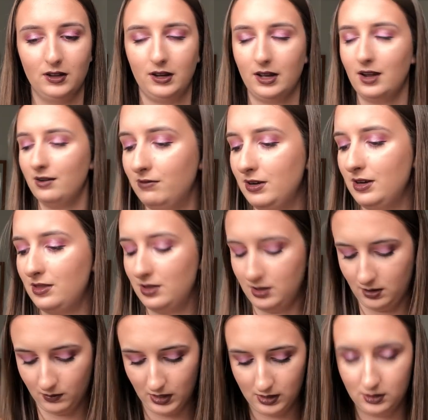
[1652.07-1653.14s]
Like, I really think
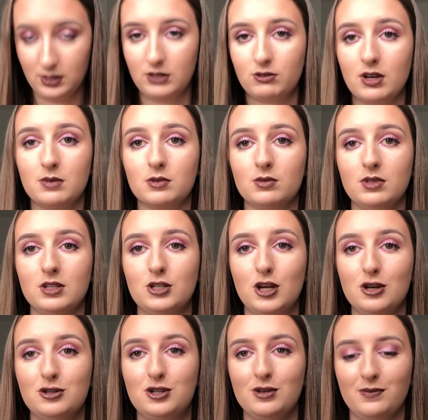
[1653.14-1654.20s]
I'm getting to grips with this
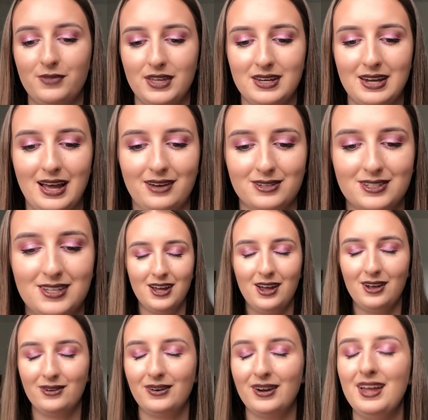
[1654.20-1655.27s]
YouTube thing now.
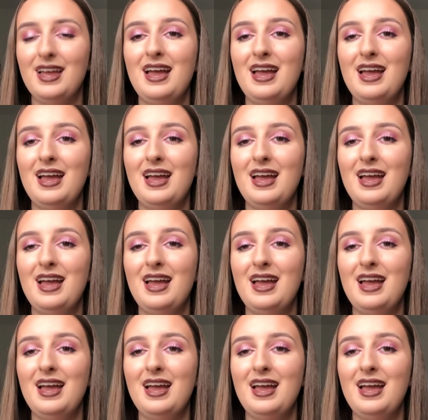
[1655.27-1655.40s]
So